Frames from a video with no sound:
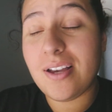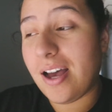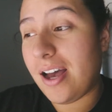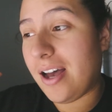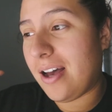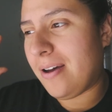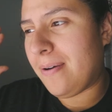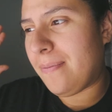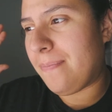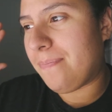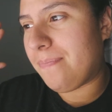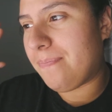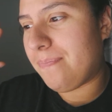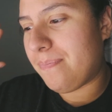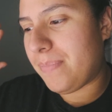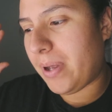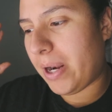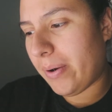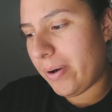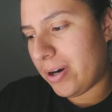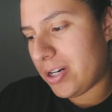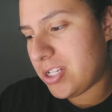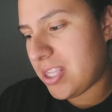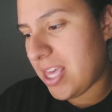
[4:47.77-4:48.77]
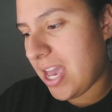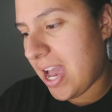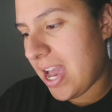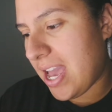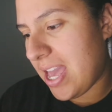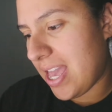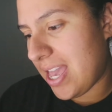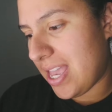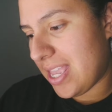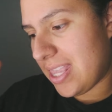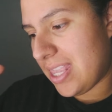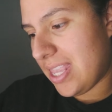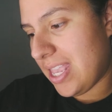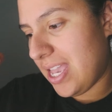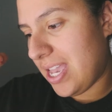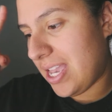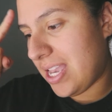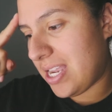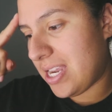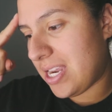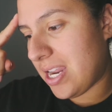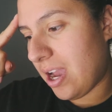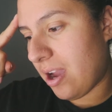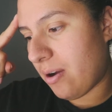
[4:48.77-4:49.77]
Um, but I watched that and
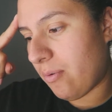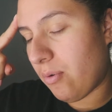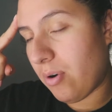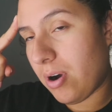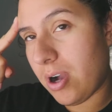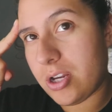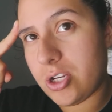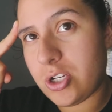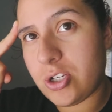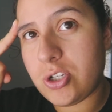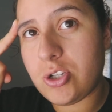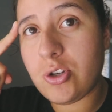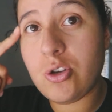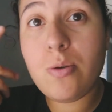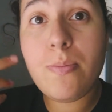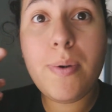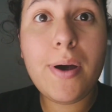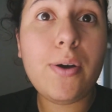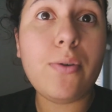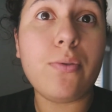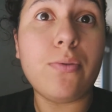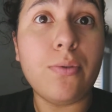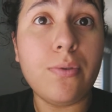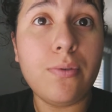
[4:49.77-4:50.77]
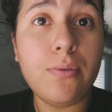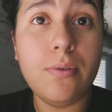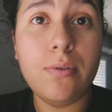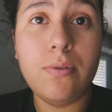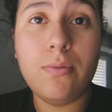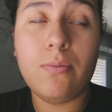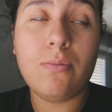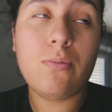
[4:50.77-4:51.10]
then I watched To the Bone,